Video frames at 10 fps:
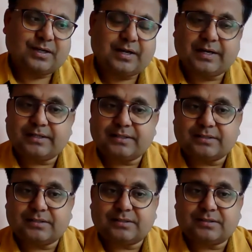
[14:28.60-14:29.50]
And
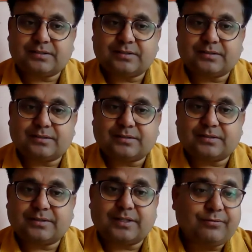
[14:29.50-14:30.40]

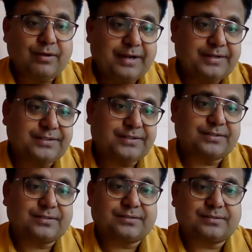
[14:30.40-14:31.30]
the event
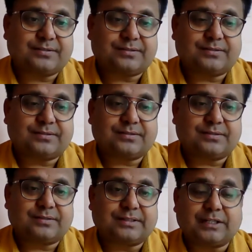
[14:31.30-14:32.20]

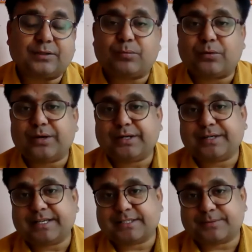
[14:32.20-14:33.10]
that the poet
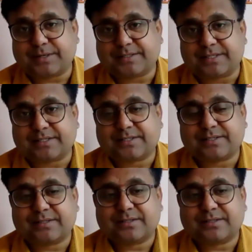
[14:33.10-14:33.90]
expresses